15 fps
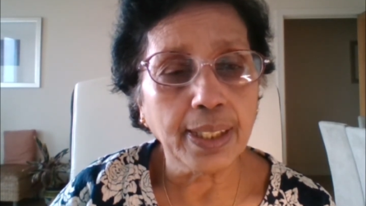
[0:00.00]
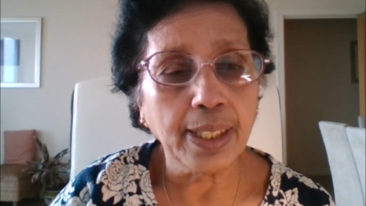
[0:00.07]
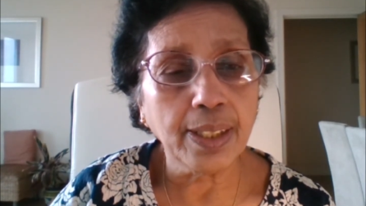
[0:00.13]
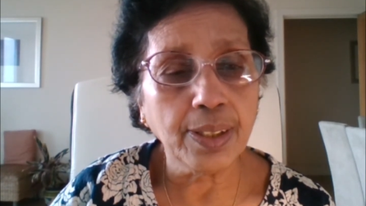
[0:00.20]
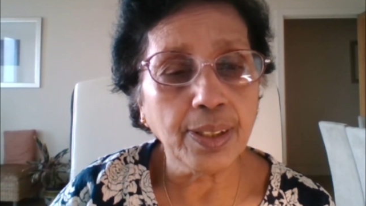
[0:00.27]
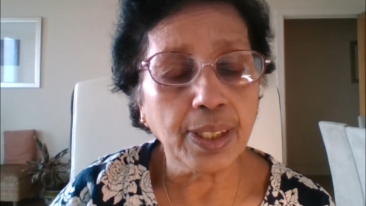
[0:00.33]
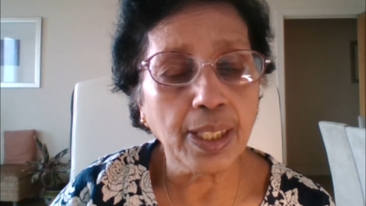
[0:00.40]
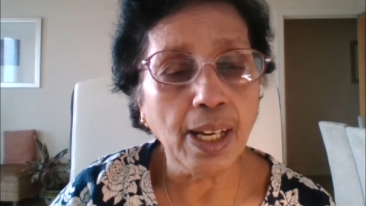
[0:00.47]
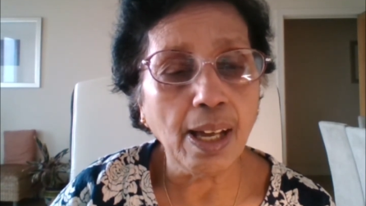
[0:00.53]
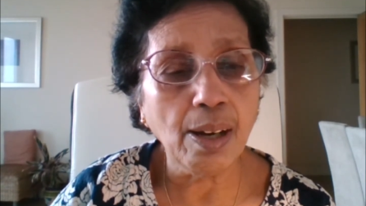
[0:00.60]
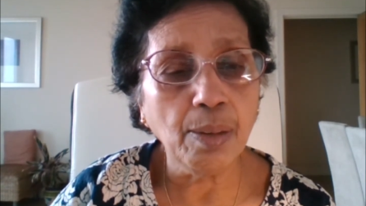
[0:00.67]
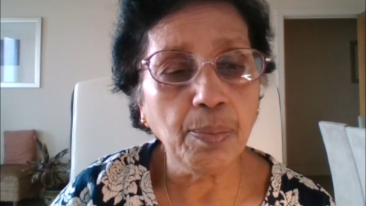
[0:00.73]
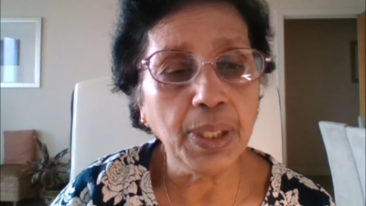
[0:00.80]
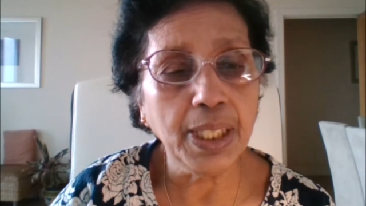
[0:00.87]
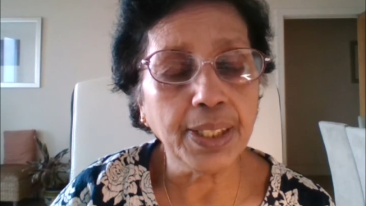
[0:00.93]
There is a
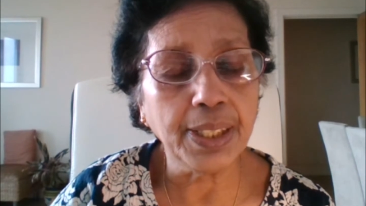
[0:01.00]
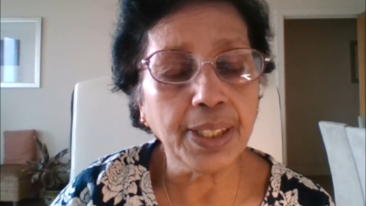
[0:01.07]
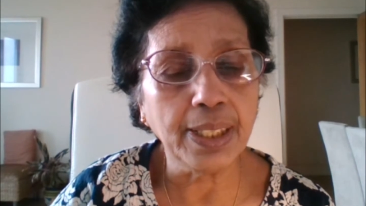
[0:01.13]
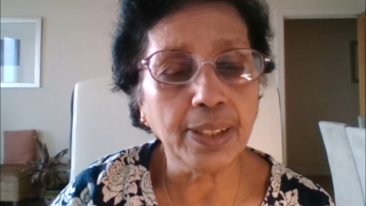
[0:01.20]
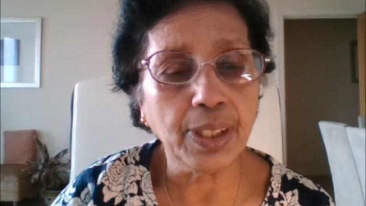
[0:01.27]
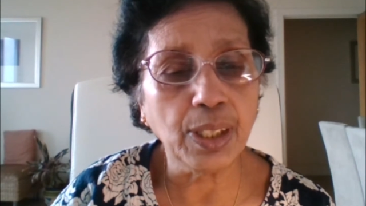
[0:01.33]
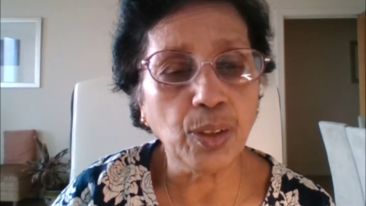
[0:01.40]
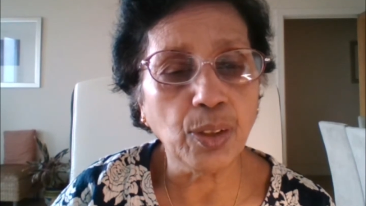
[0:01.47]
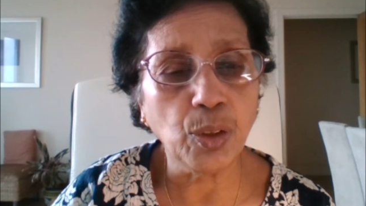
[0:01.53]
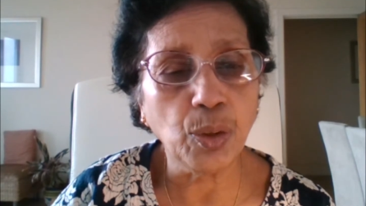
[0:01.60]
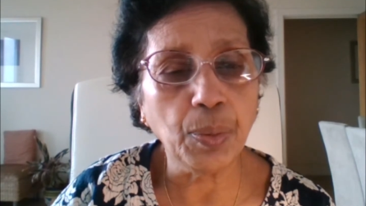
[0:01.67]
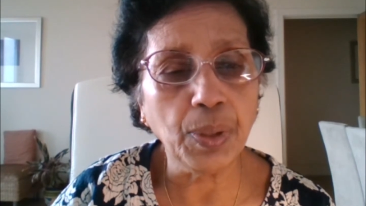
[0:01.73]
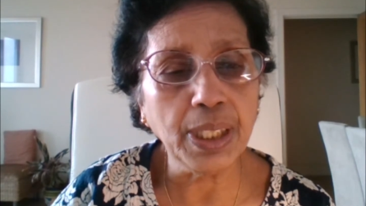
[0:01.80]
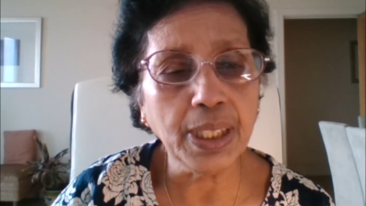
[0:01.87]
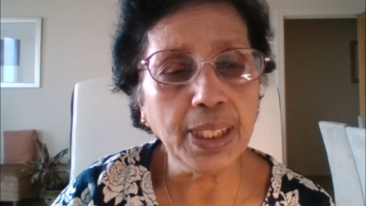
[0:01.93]
liability, the
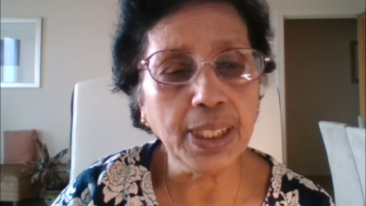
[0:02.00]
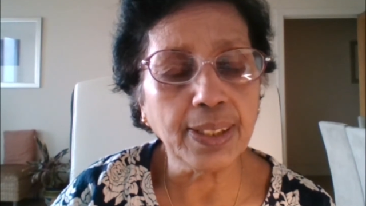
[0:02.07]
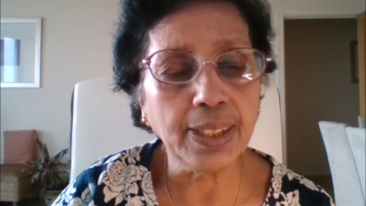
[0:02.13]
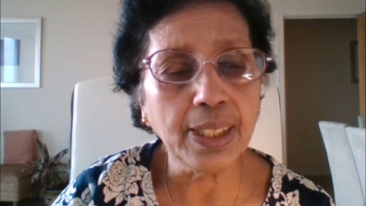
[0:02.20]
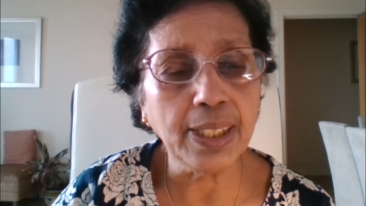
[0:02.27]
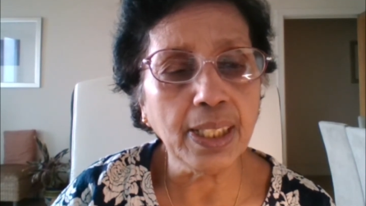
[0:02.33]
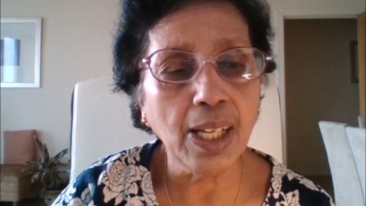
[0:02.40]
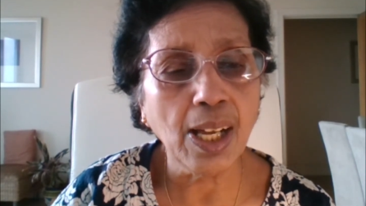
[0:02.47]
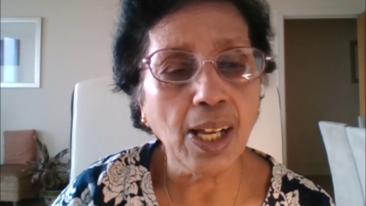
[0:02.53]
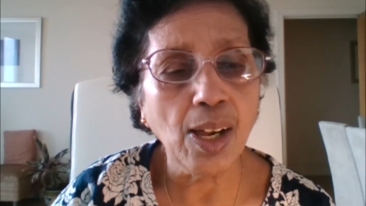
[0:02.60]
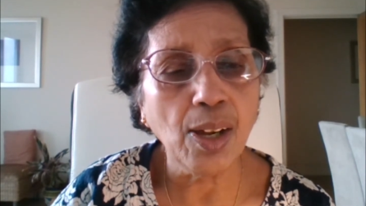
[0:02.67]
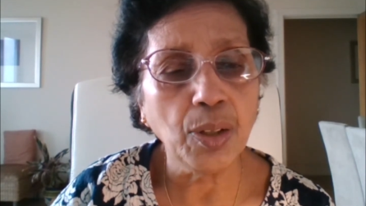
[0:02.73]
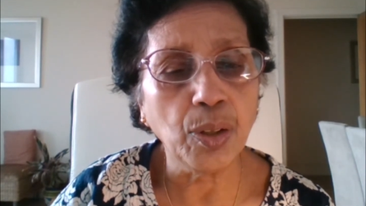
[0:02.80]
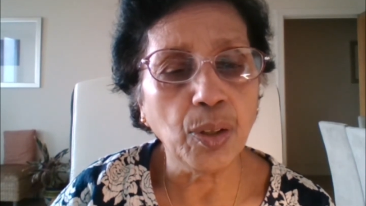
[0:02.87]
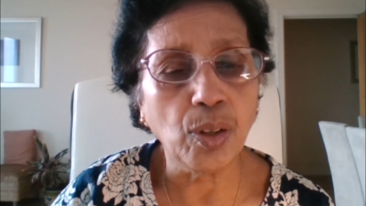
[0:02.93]
equipment is
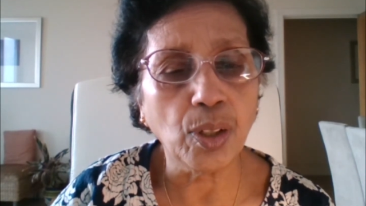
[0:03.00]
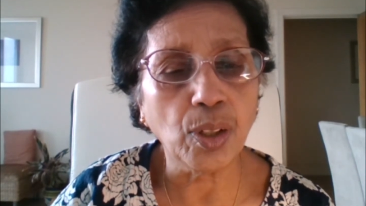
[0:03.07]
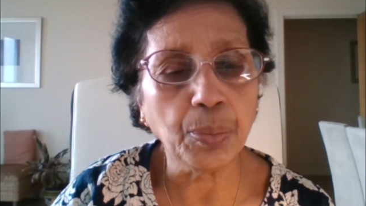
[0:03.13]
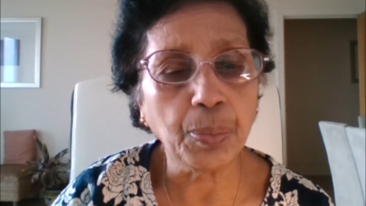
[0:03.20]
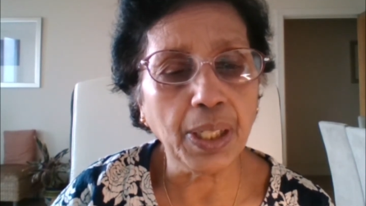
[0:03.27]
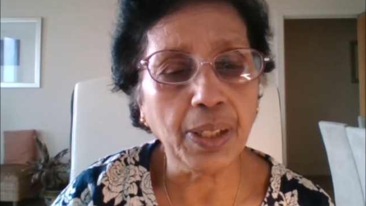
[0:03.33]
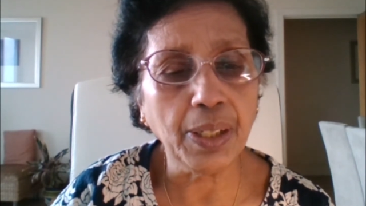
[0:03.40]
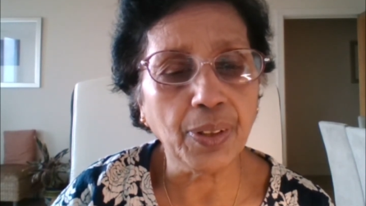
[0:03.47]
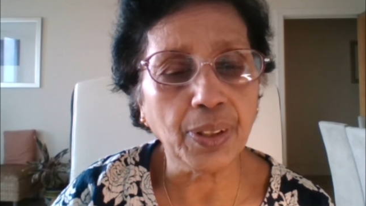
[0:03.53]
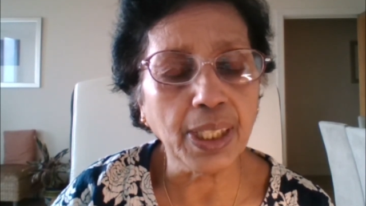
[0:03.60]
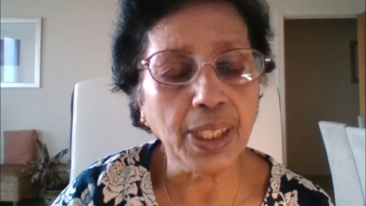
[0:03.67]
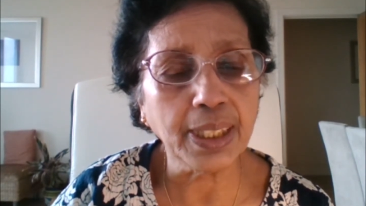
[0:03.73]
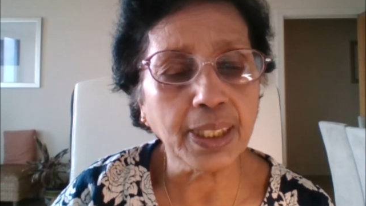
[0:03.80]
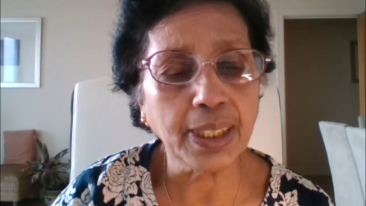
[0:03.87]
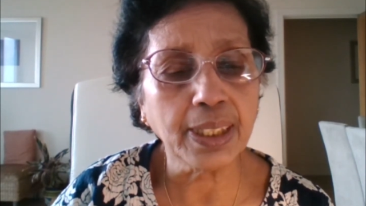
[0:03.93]
you've got to pay for
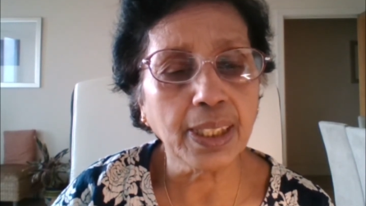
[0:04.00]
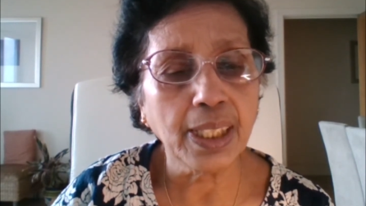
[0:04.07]
that.